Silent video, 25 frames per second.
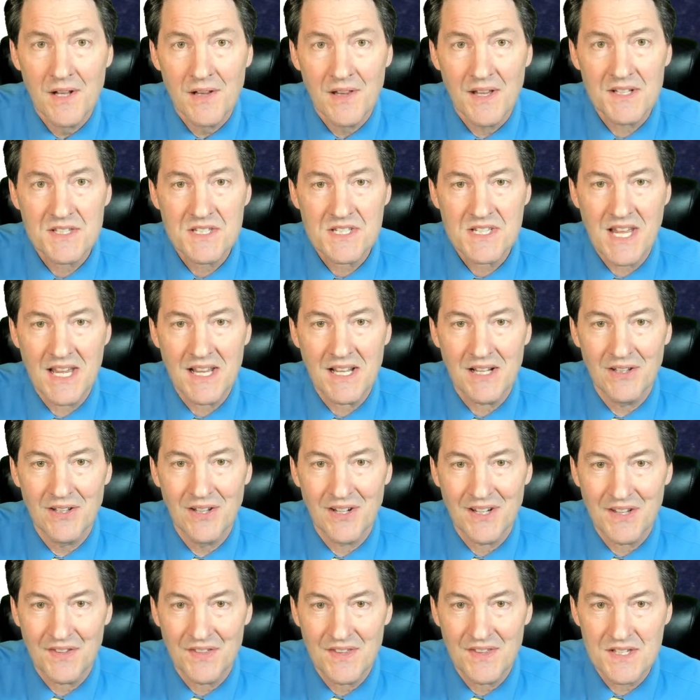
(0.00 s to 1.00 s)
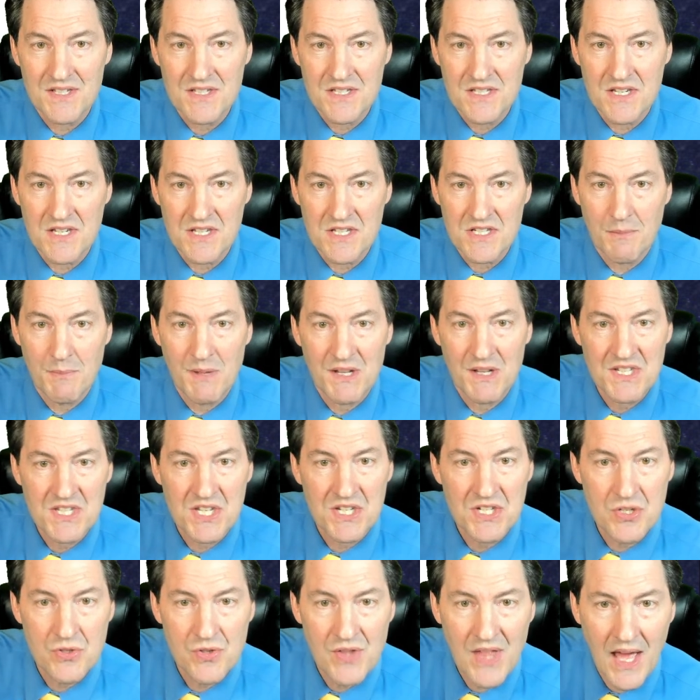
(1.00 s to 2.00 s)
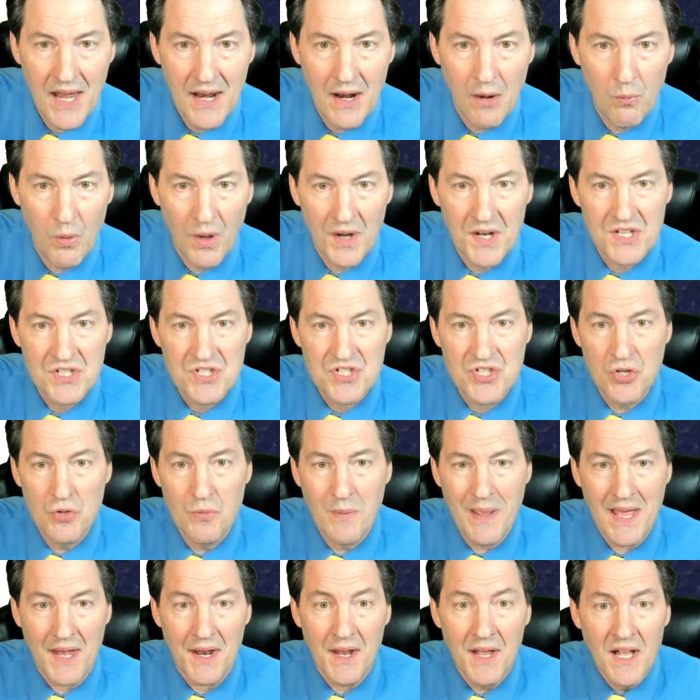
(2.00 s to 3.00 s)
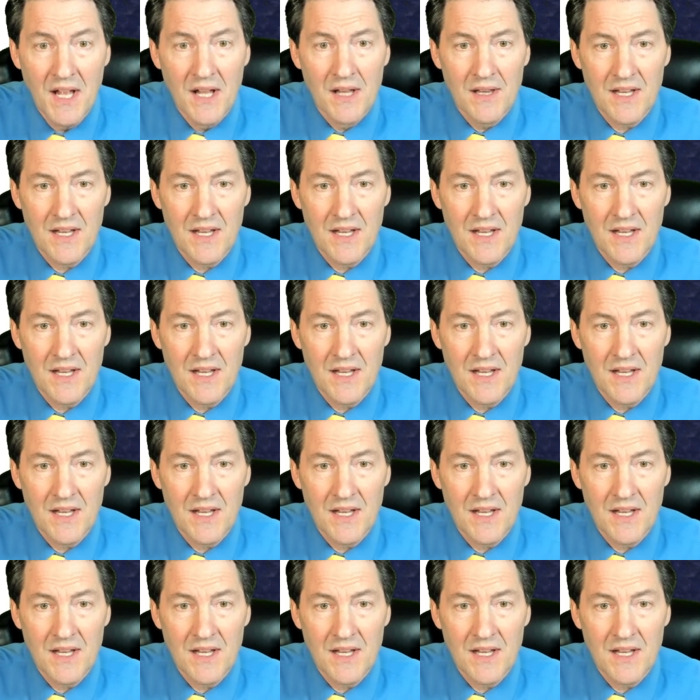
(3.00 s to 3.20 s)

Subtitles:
Let's take a look at this system. And to do that, I want to zoom in.